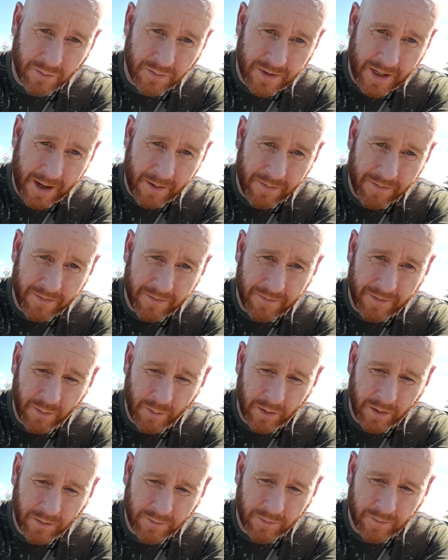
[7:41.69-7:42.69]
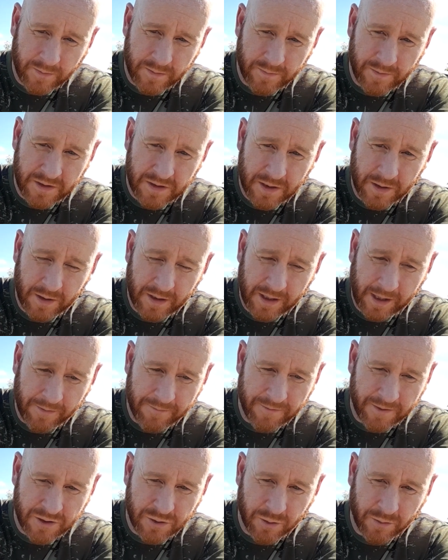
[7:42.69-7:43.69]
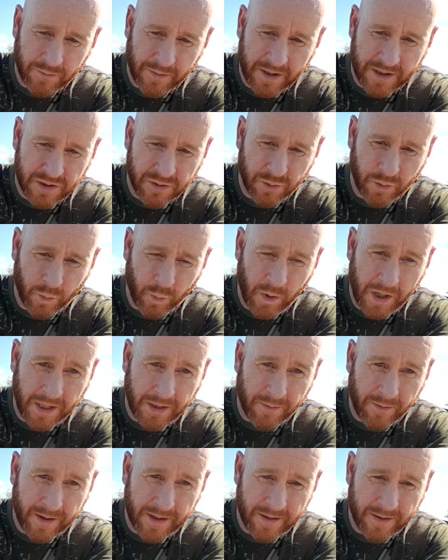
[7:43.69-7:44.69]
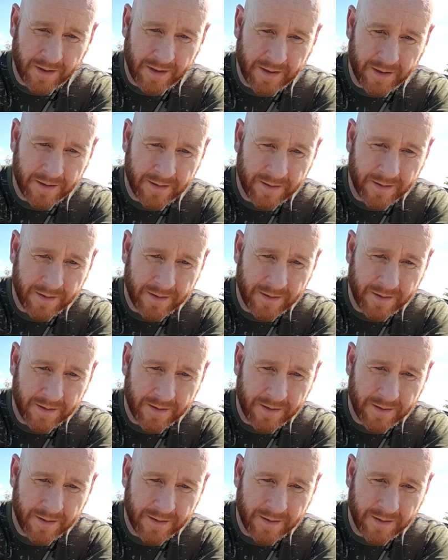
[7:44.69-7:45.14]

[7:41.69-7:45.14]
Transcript: depth, if you will, so it's fishing, it can fish over any sort of weed or anything.